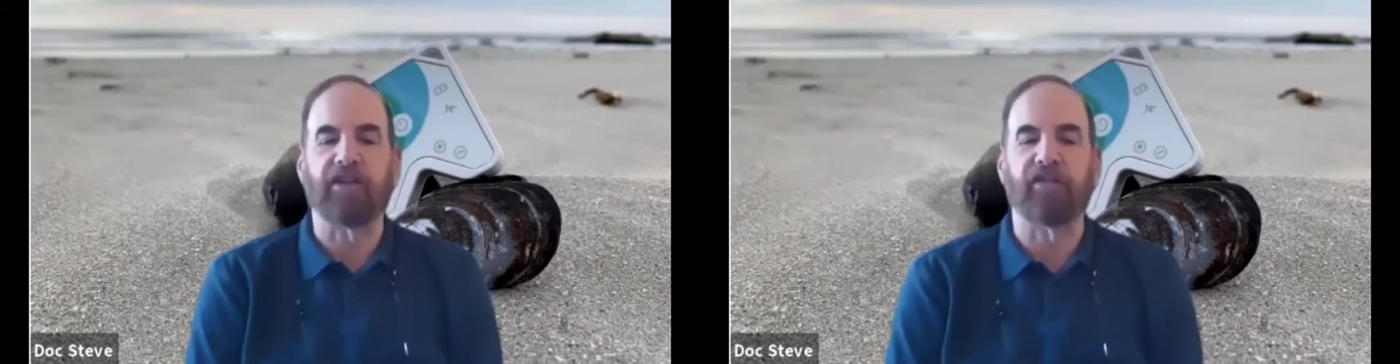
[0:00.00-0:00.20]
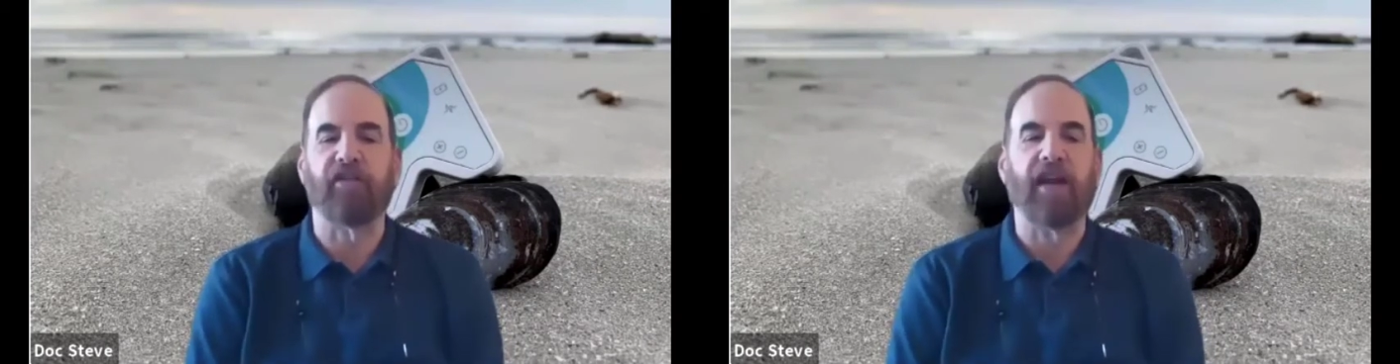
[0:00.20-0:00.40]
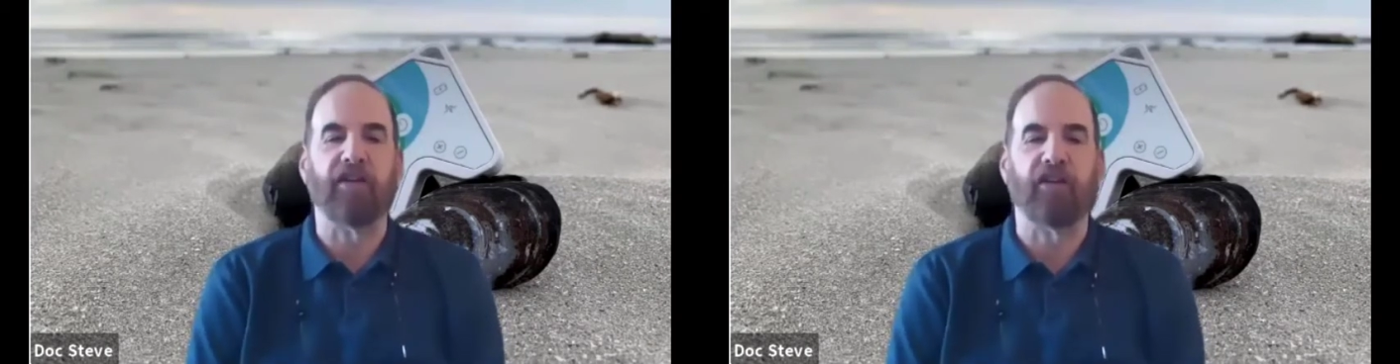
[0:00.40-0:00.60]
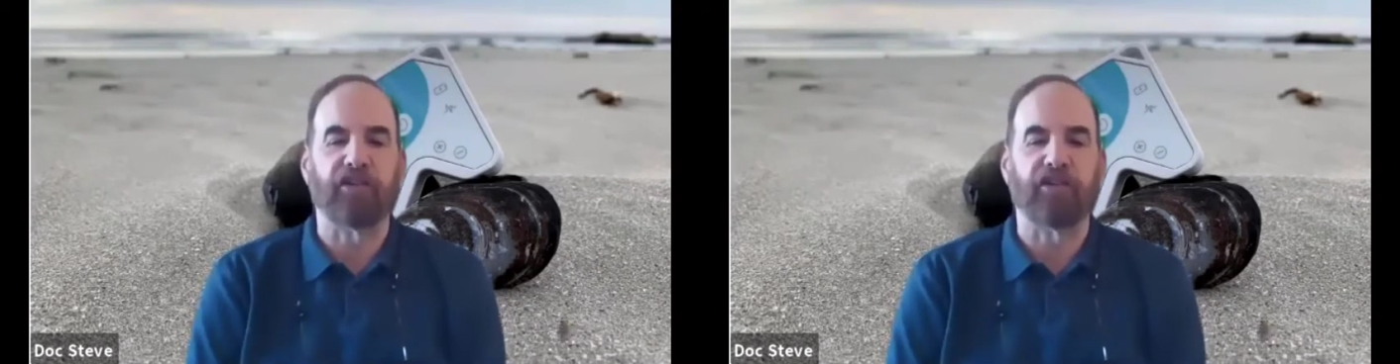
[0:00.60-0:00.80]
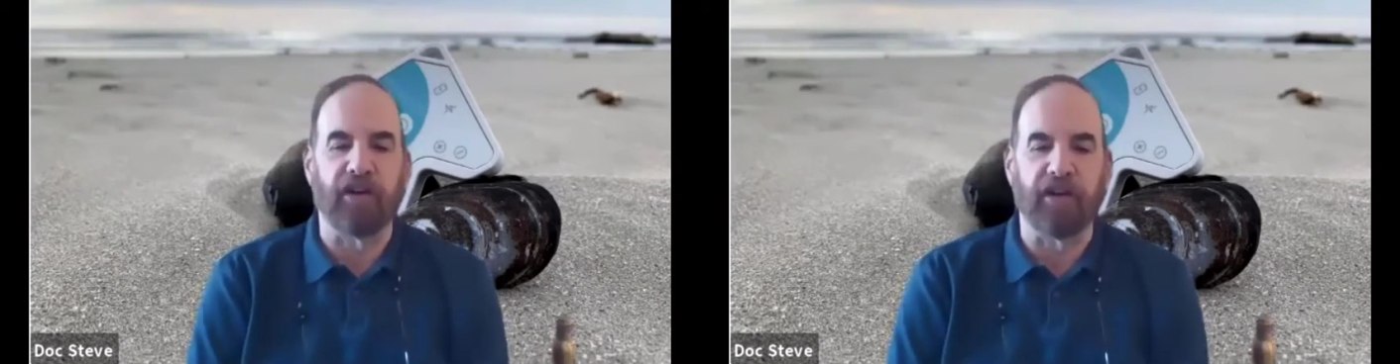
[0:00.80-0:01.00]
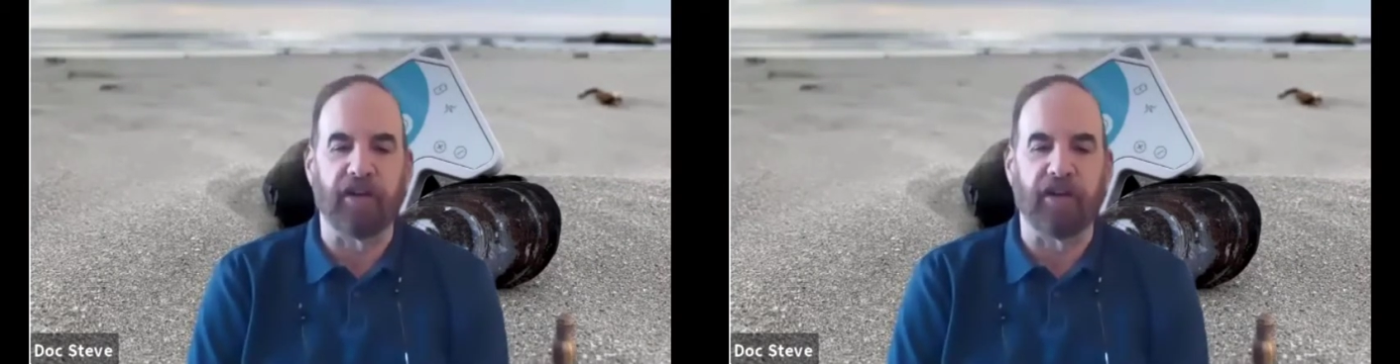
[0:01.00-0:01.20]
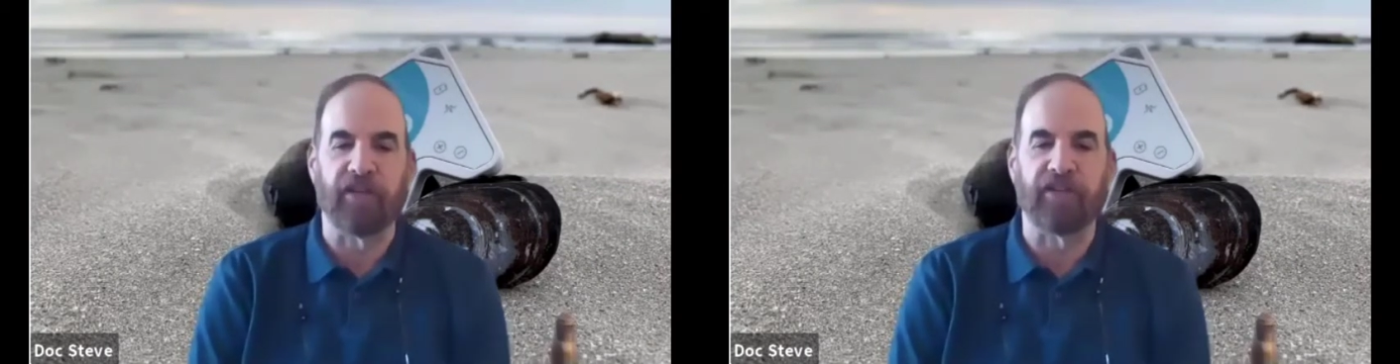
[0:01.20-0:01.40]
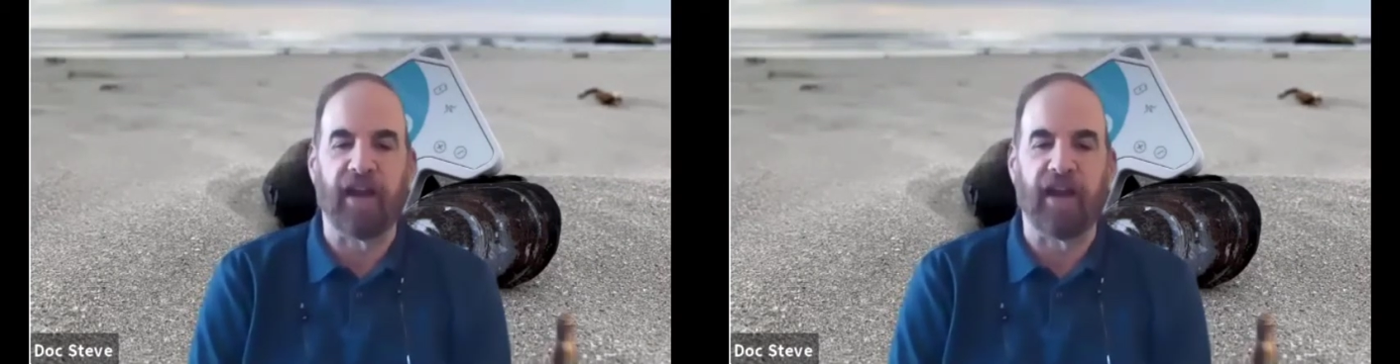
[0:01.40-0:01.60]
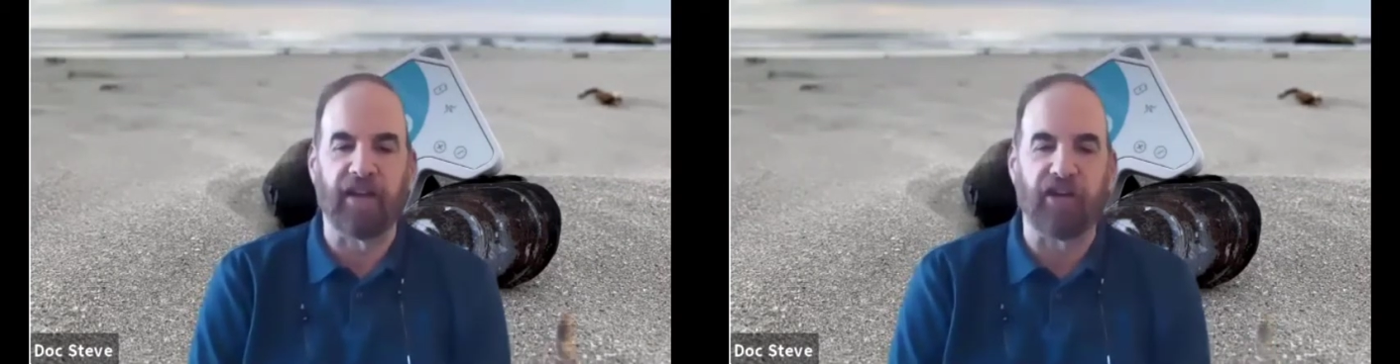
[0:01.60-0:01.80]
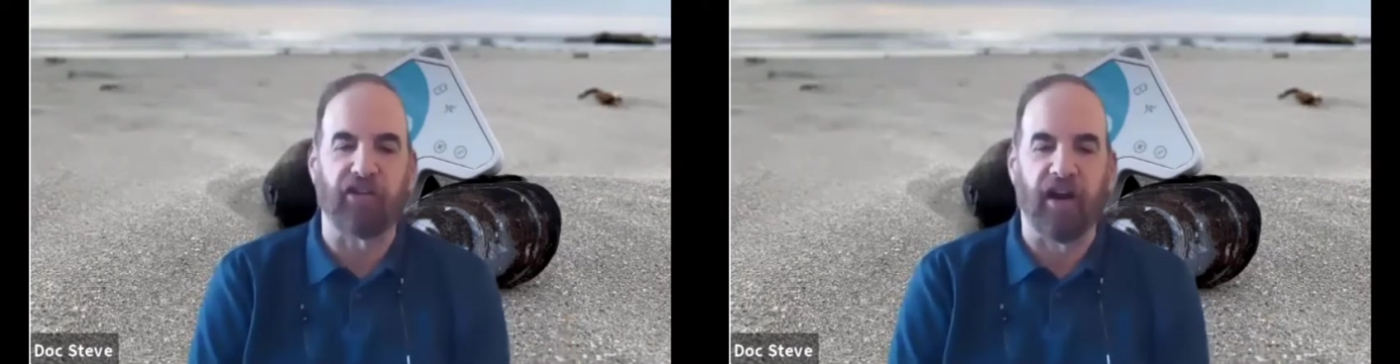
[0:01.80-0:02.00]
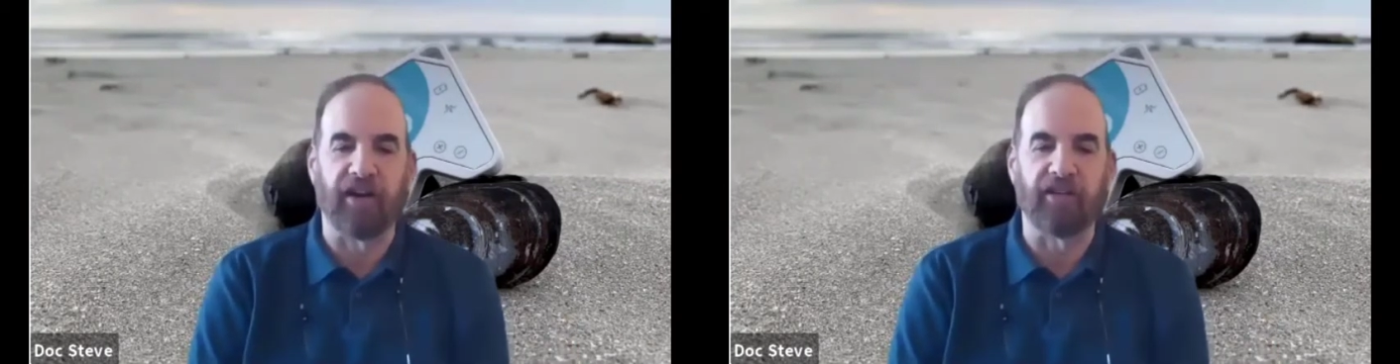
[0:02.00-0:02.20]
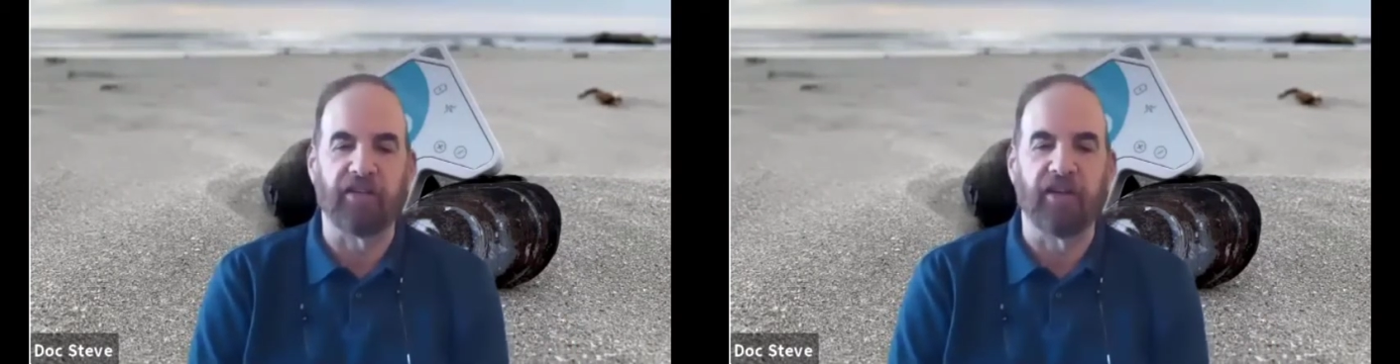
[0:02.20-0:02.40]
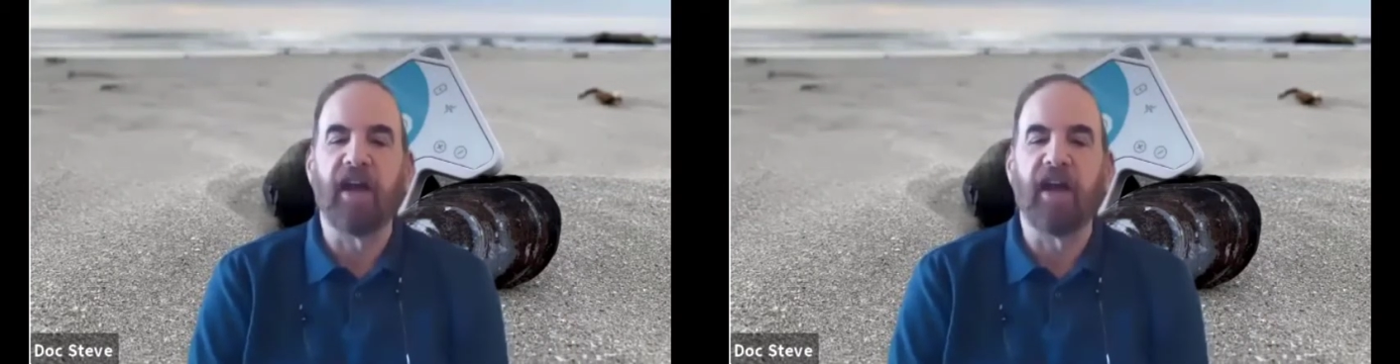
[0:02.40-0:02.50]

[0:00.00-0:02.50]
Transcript: to find an alternative to the daily grind